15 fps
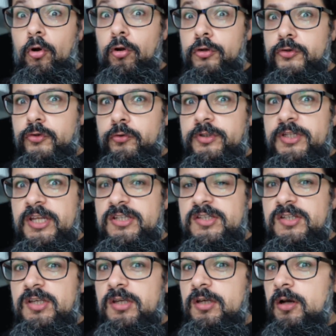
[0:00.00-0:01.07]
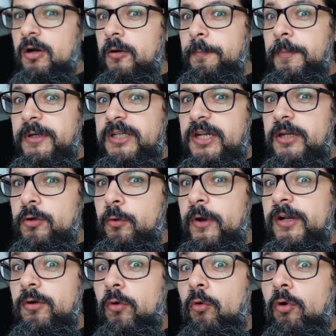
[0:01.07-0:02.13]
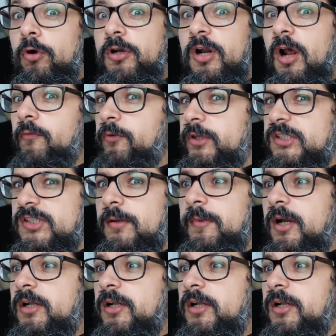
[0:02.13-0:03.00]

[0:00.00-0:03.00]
Also tasting her potato and okra with some